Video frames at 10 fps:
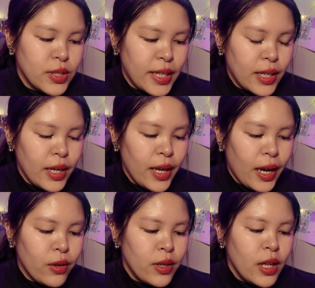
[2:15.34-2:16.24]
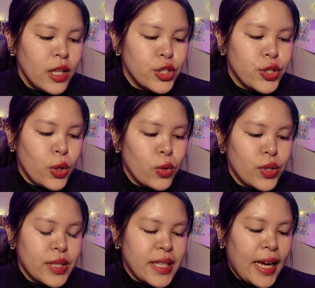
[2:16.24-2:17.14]
taking it out. So
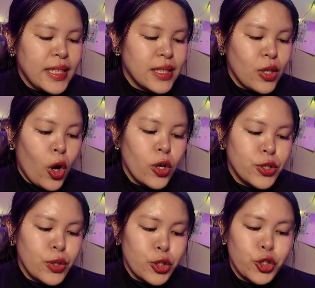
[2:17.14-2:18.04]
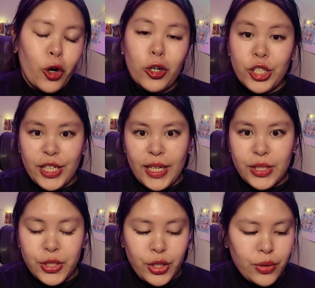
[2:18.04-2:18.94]
this case is also the charging
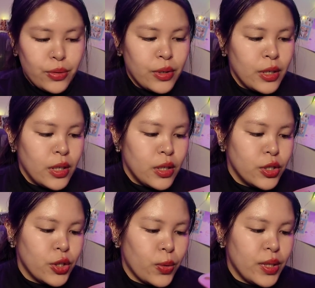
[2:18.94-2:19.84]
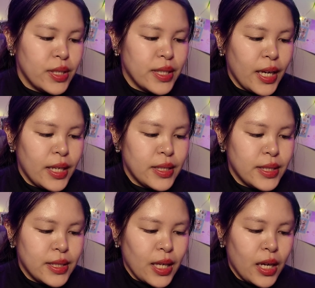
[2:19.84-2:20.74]
case too. So in this case,
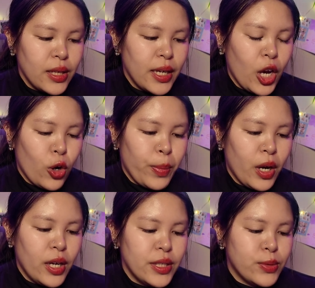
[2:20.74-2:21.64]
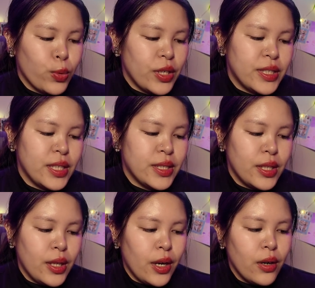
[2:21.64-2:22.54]
it's kind of like AirPods where it sits
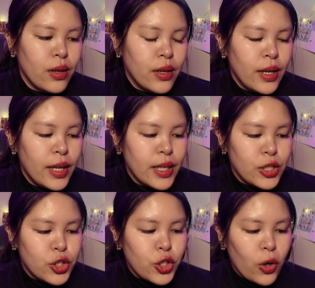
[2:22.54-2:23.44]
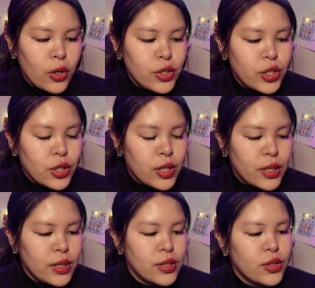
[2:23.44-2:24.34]
in there and it gets charged.
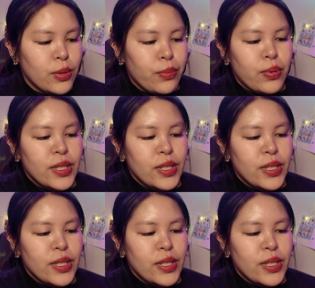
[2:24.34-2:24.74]
So